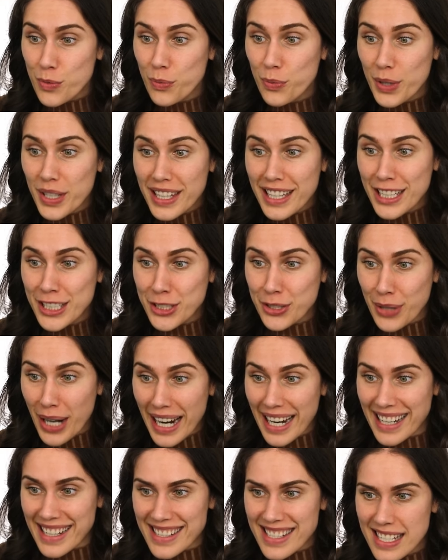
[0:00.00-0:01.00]
really
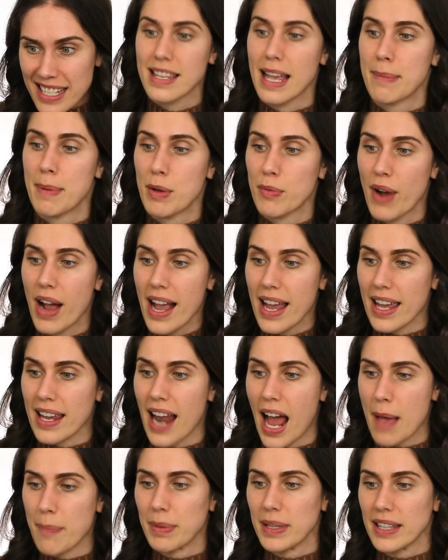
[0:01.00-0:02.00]
great. Debby Ryan,
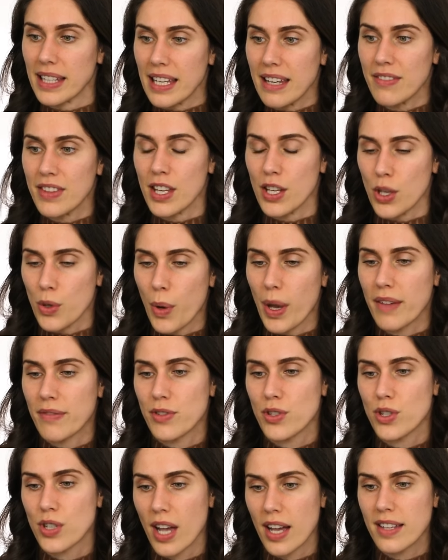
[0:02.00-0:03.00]
I believe that you
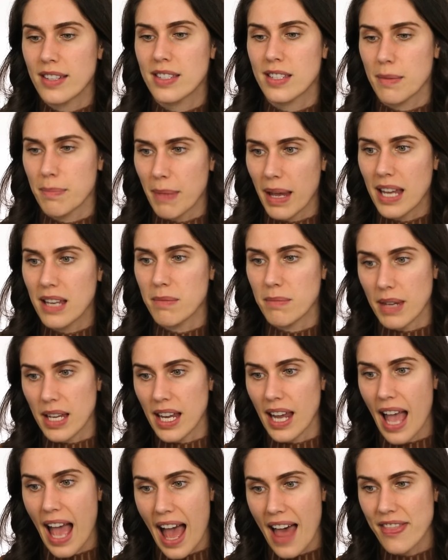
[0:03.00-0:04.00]
have just made
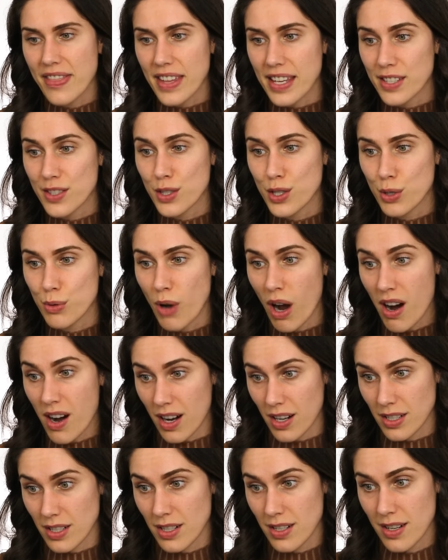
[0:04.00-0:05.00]
me add this to
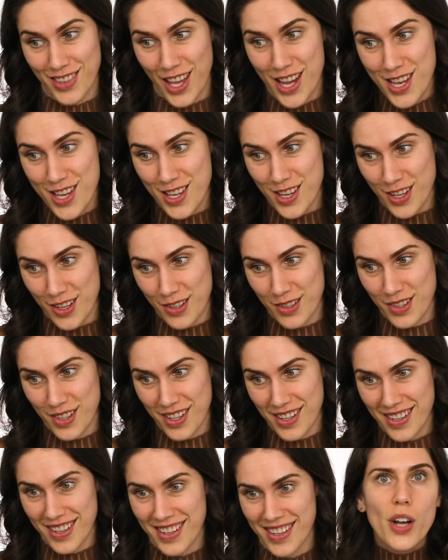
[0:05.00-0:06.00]
cart. Thank you.
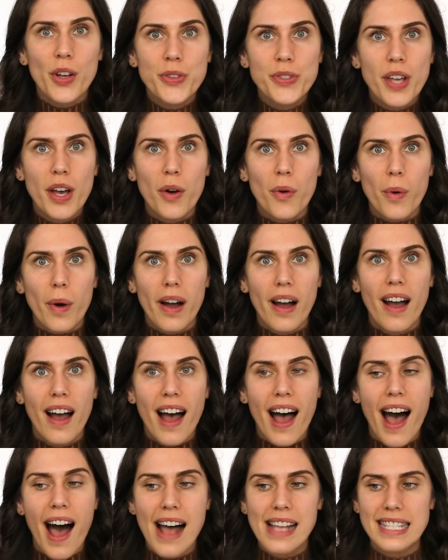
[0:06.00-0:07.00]
Also,
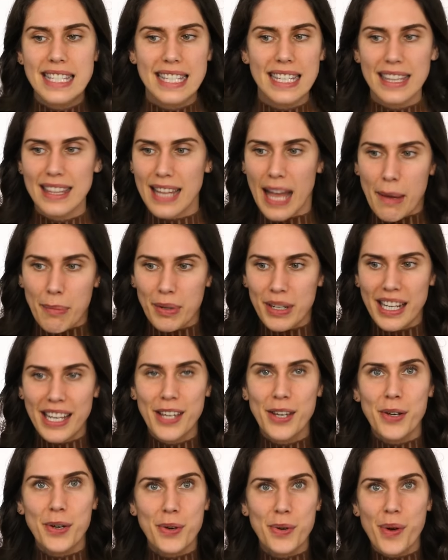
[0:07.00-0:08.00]
a
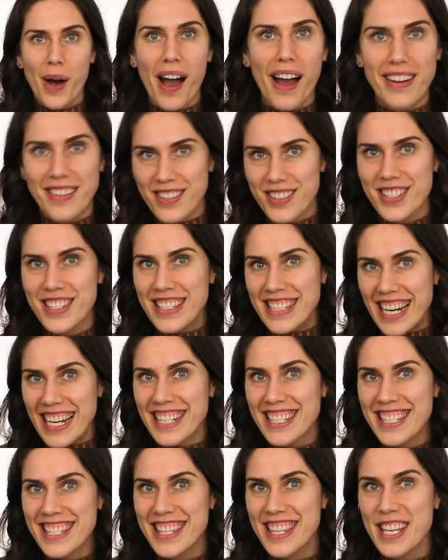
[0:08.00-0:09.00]
celebrity who
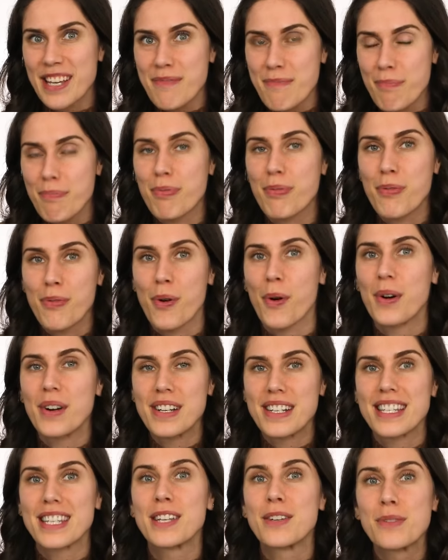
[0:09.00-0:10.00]
understands the
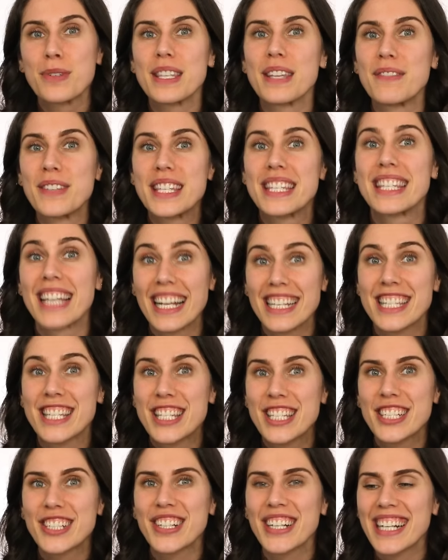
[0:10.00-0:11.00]
important use of
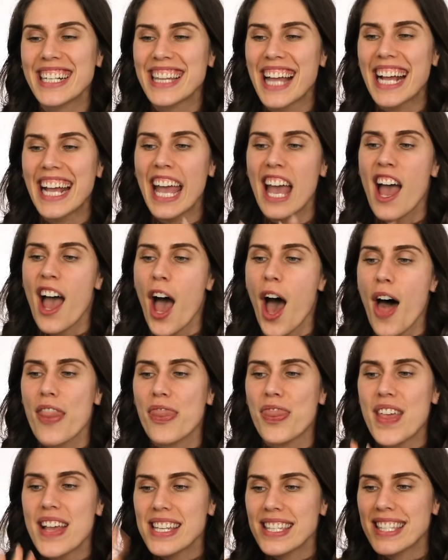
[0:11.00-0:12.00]
sunscreen, like,
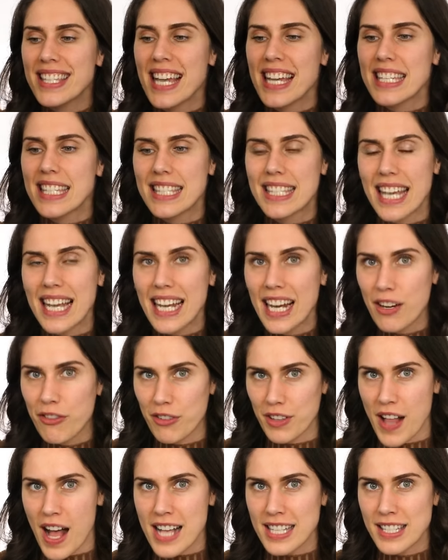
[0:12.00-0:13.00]
this skincare
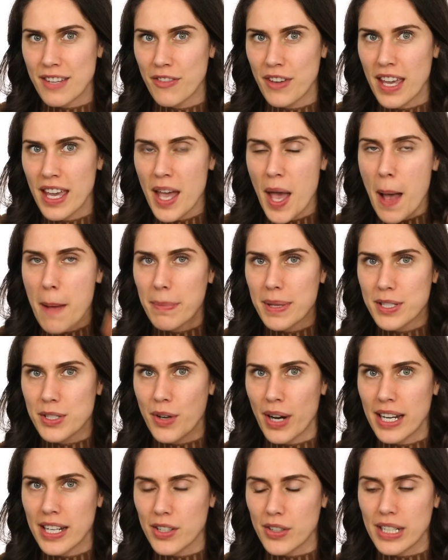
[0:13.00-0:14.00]
philosophy plus
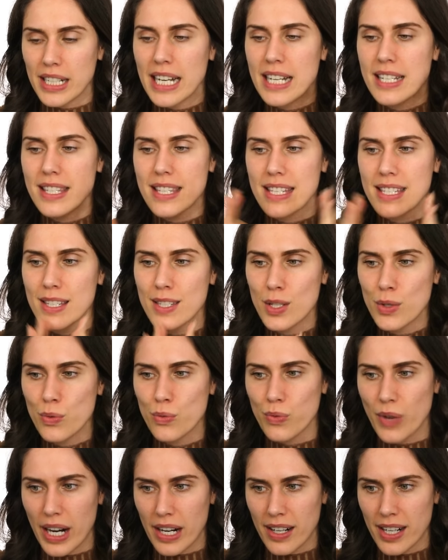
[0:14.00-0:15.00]
great ingredients, this is a
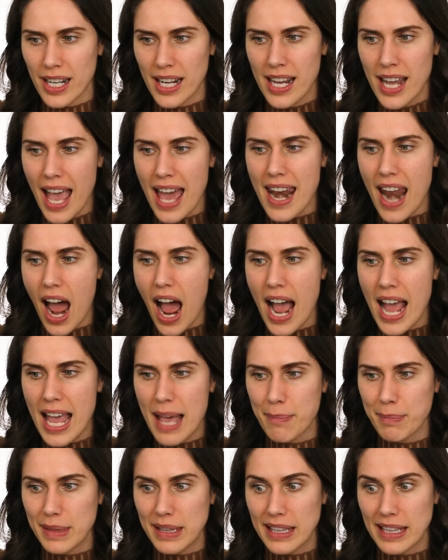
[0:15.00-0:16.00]
rarity and I
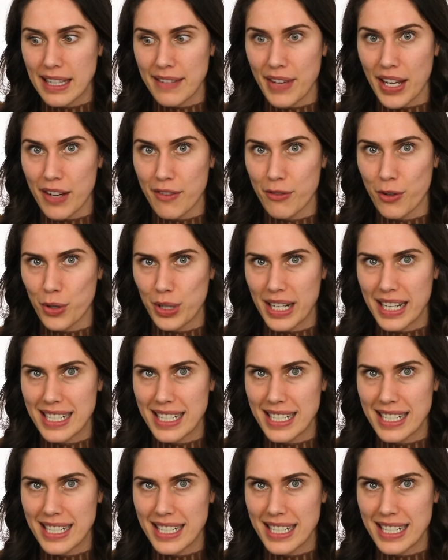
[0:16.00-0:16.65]
am living for